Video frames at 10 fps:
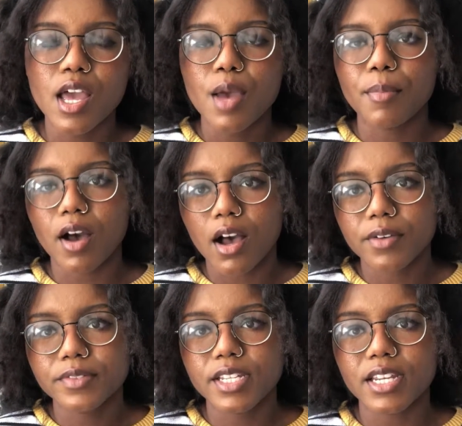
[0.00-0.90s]
but
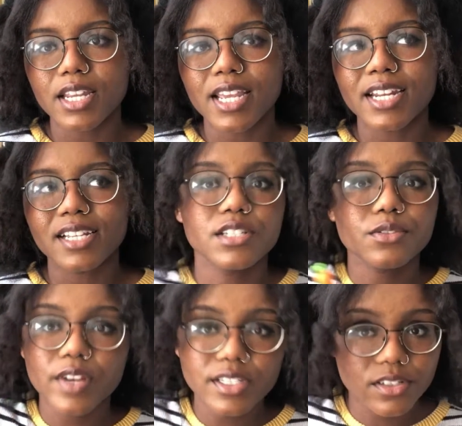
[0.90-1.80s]
often it is a
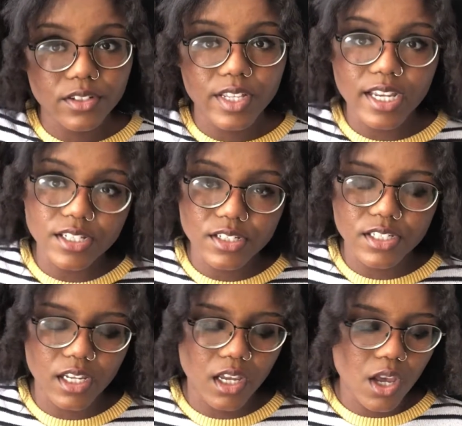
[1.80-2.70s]
rental agency,